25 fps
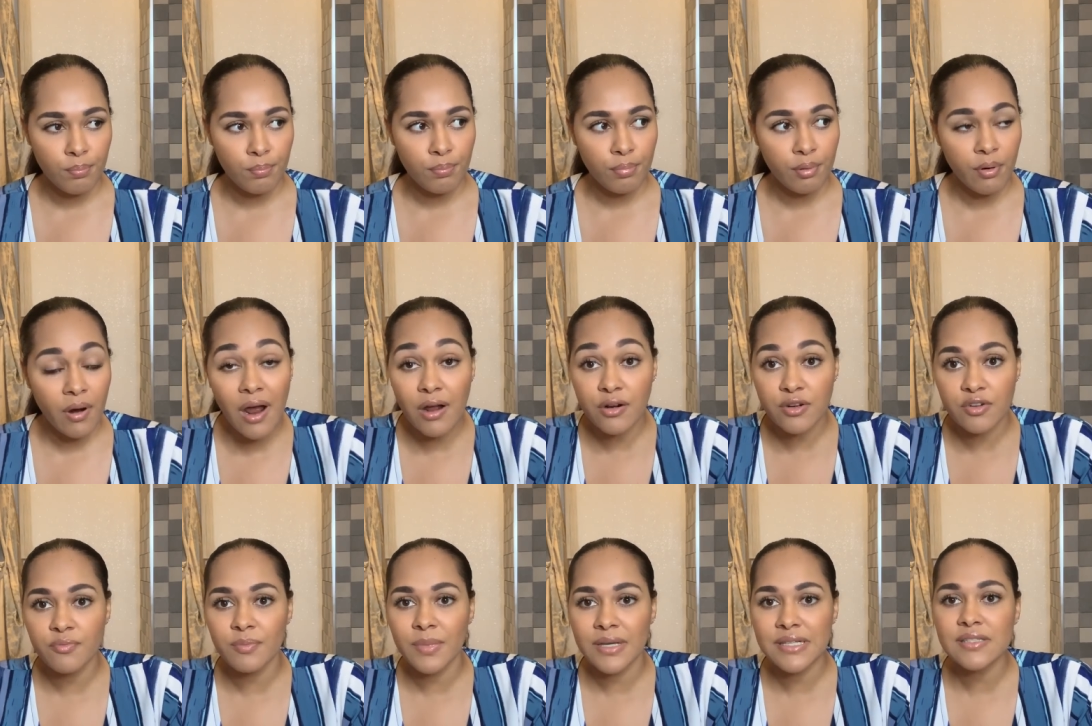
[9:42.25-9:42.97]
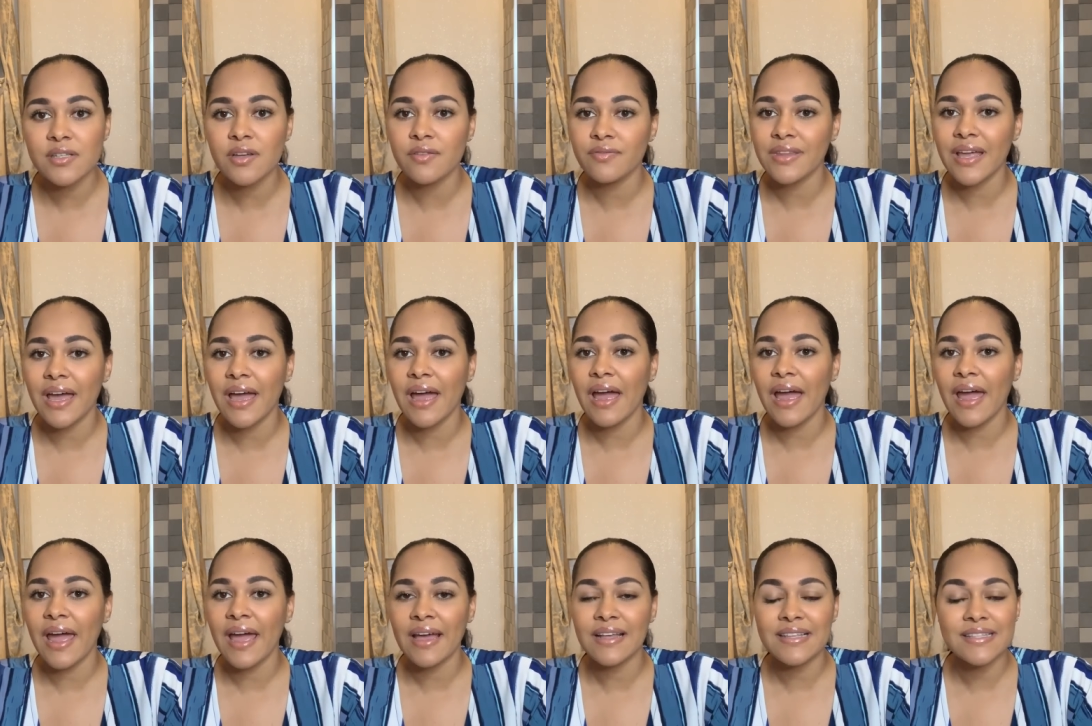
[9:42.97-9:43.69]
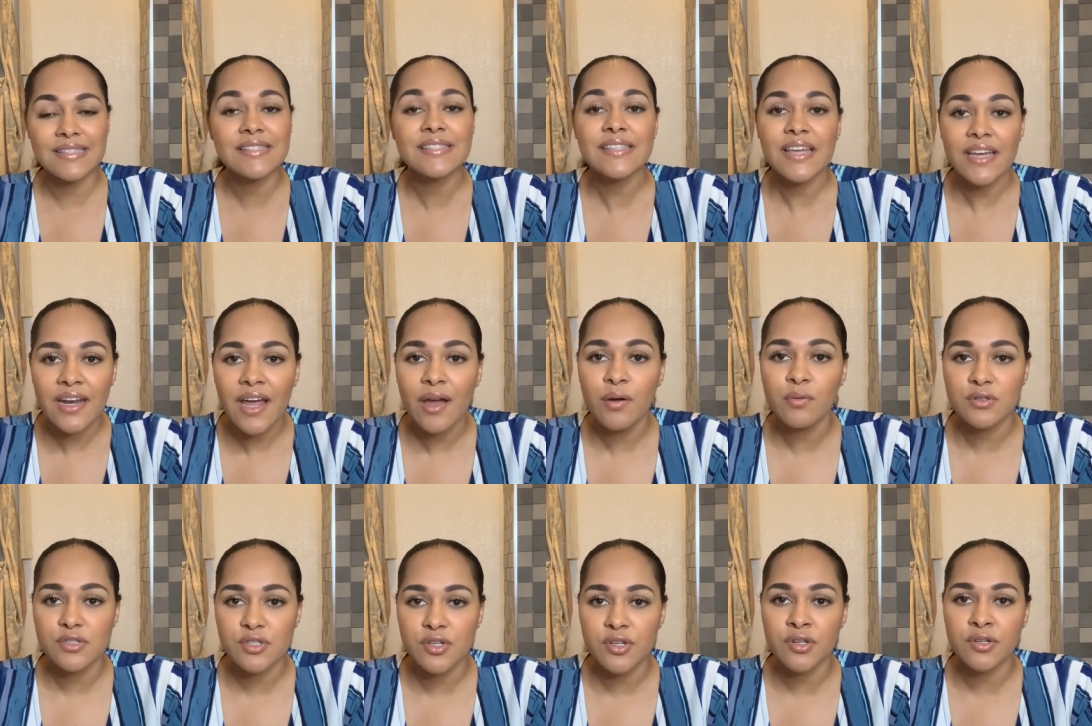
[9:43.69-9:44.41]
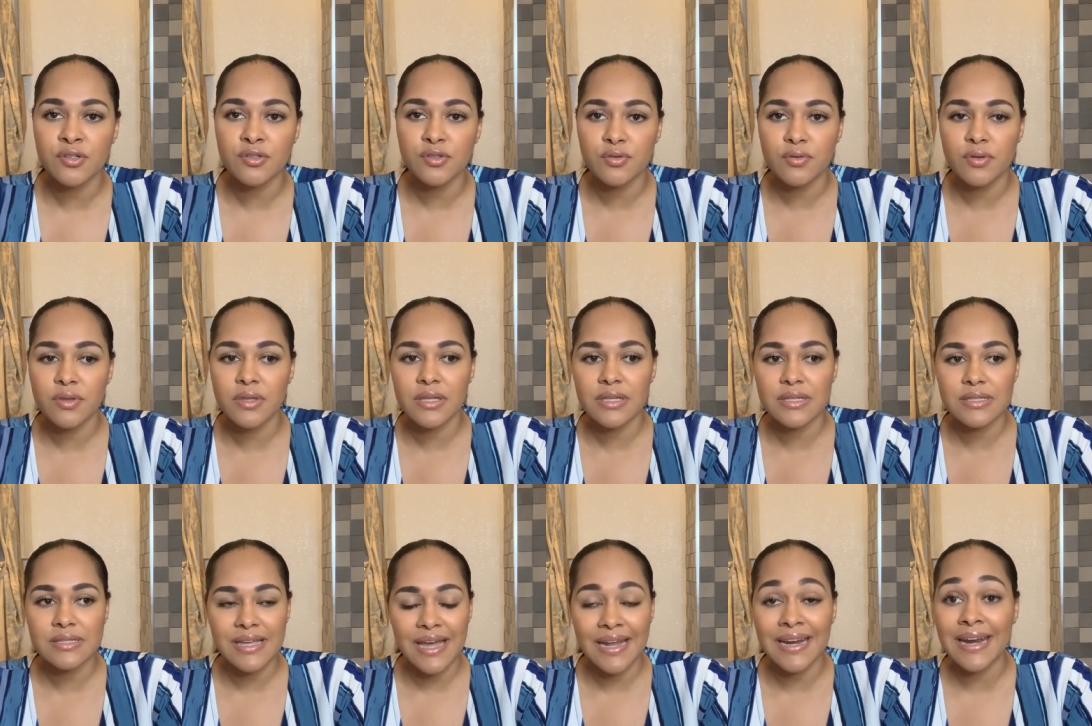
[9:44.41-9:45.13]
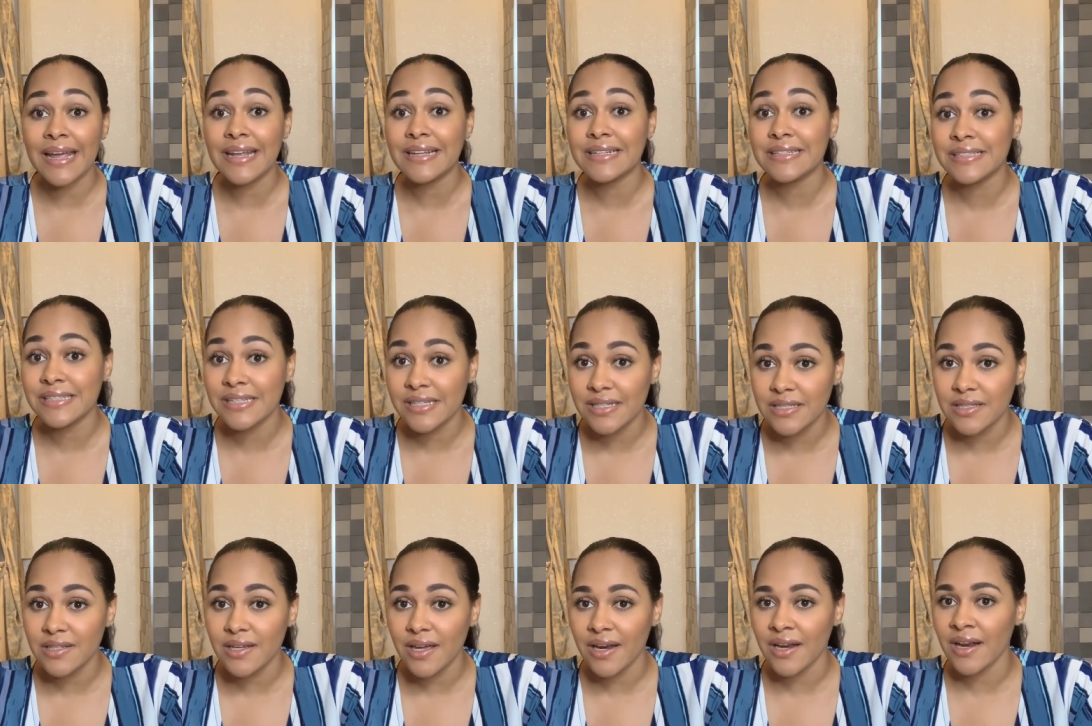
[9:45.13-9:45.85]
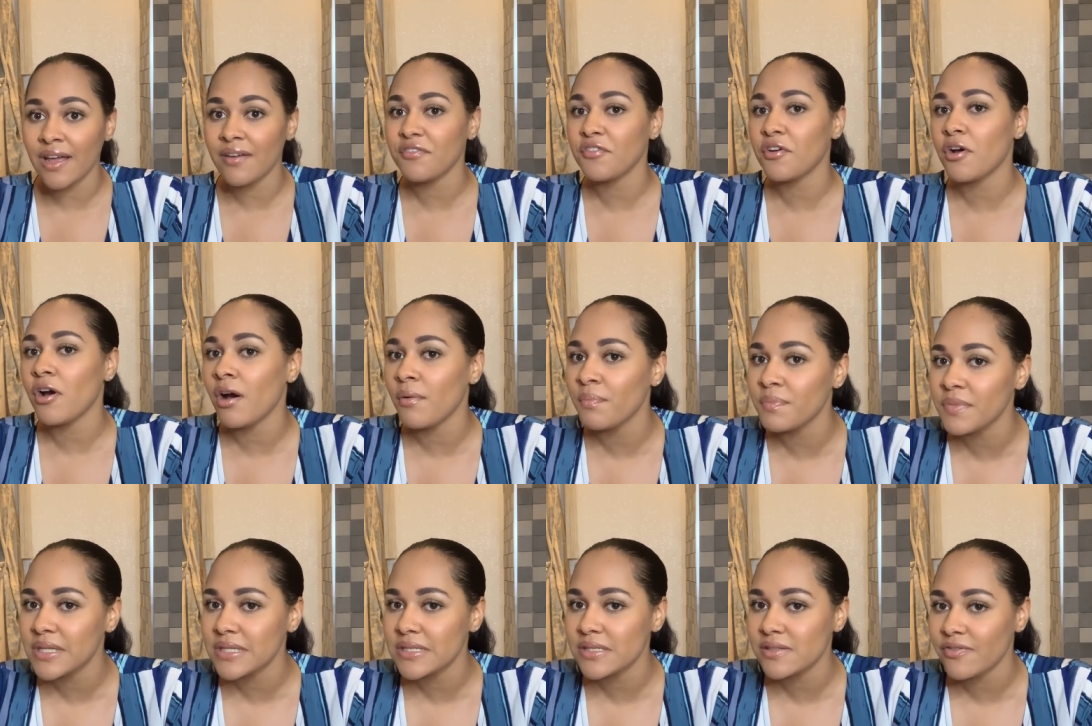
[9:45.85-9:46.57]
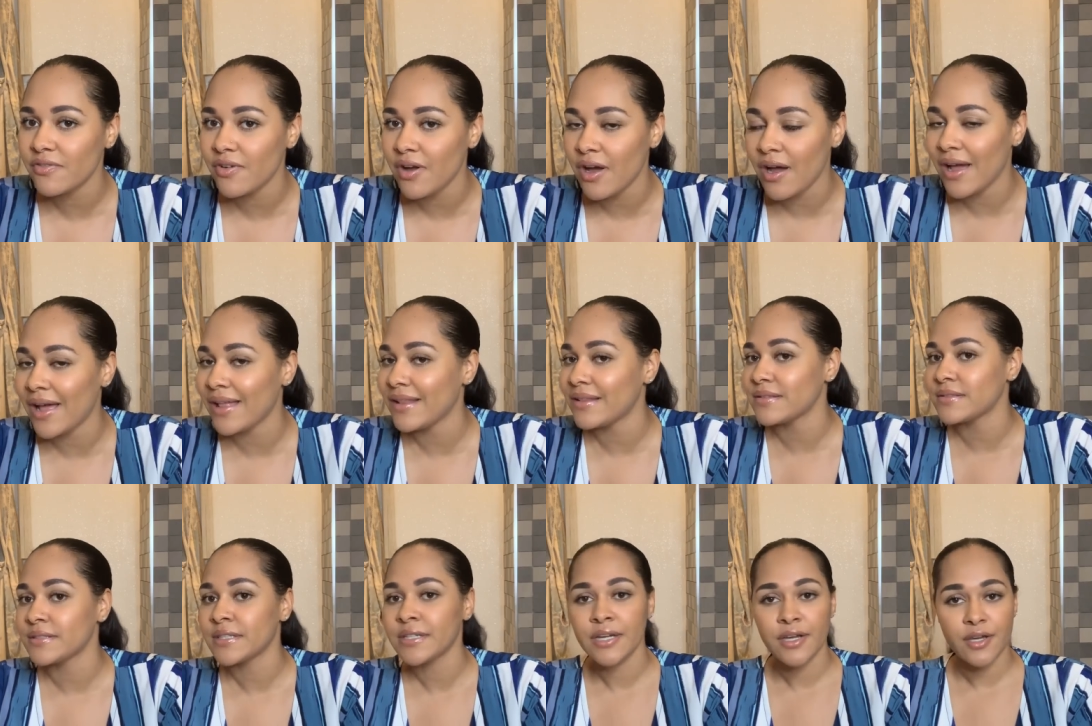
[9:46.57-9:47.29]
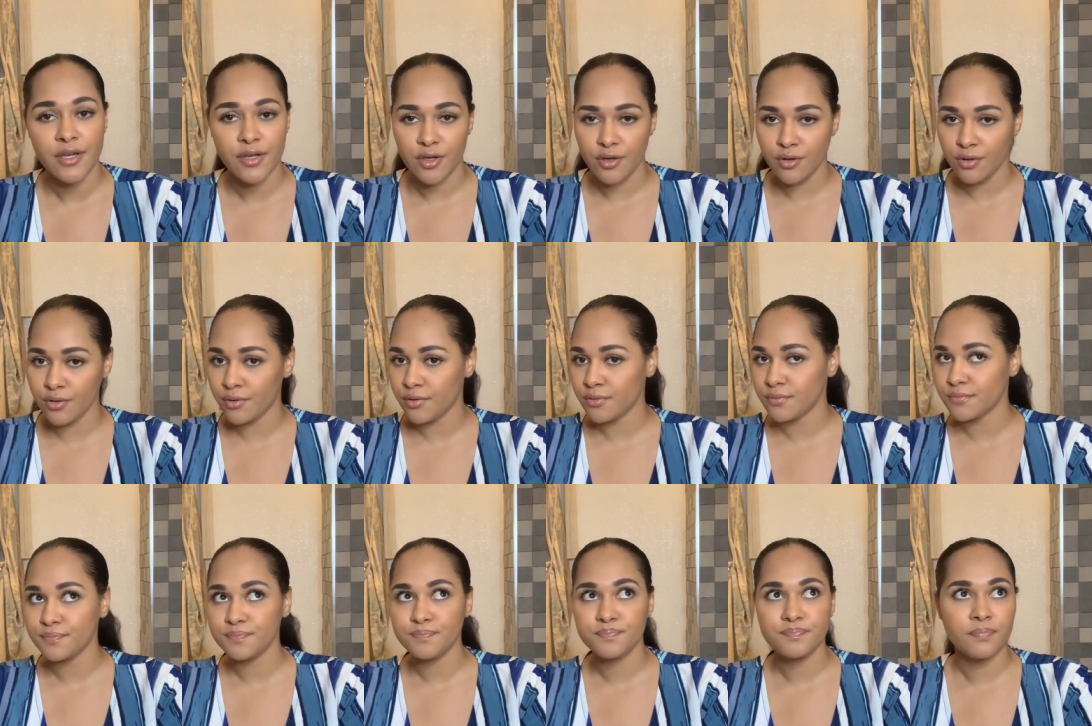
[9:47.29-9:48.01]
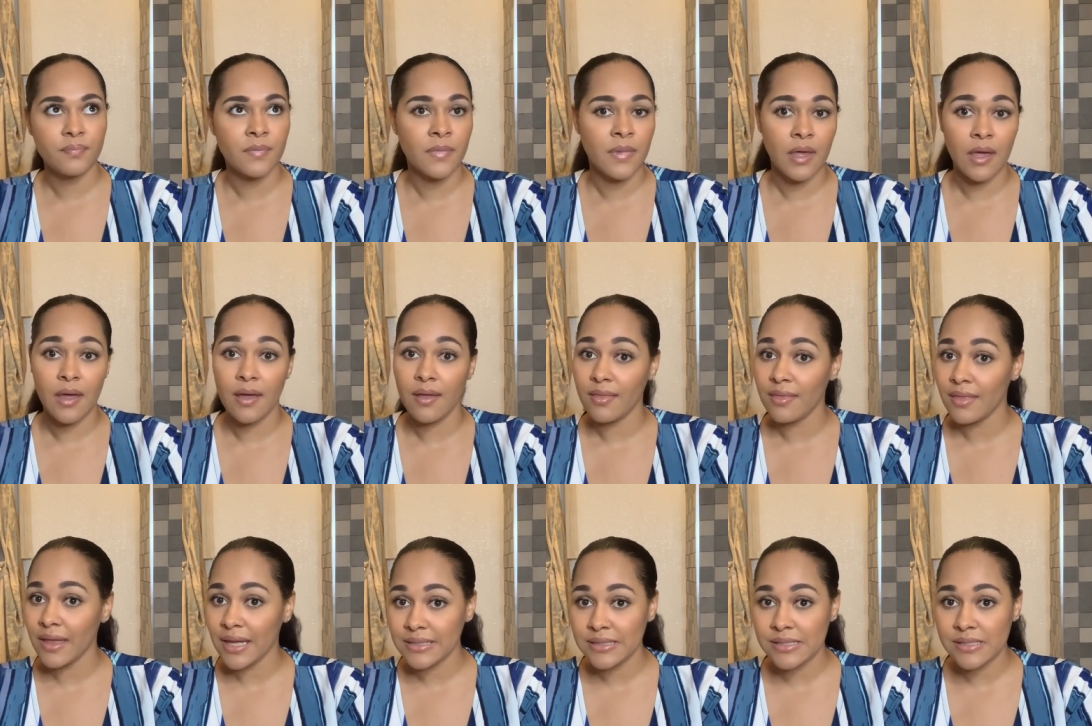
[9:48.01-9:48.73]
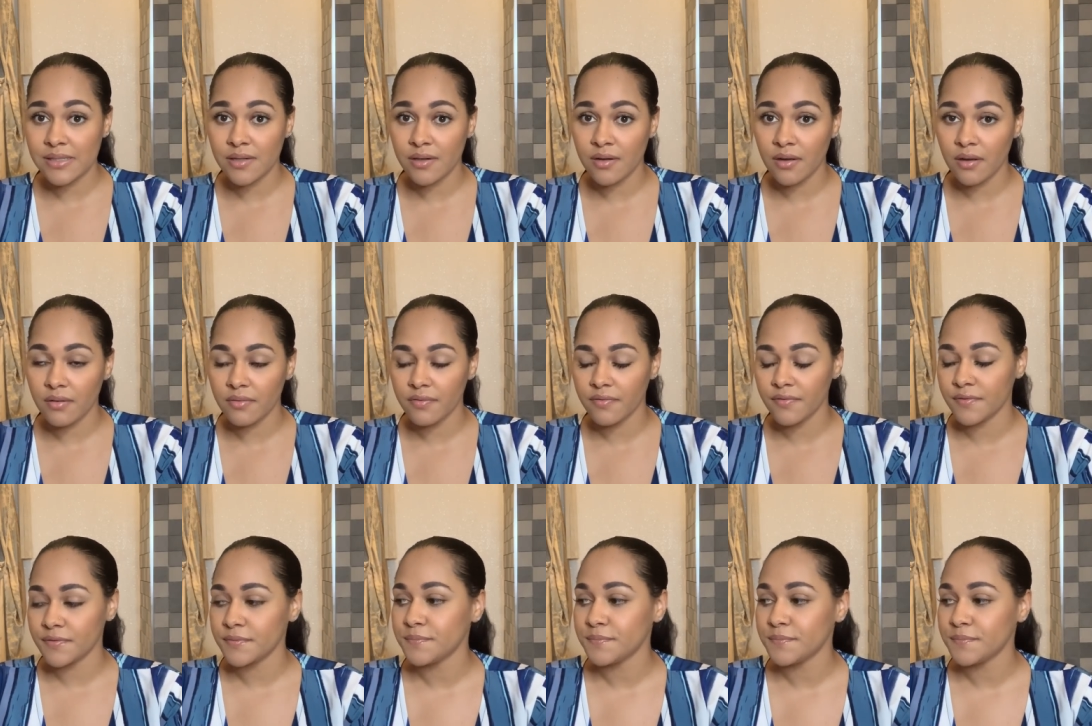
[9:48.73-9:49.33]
proud of myself that I said I was going to do this and I did it and I've come this far and you know, that's enough.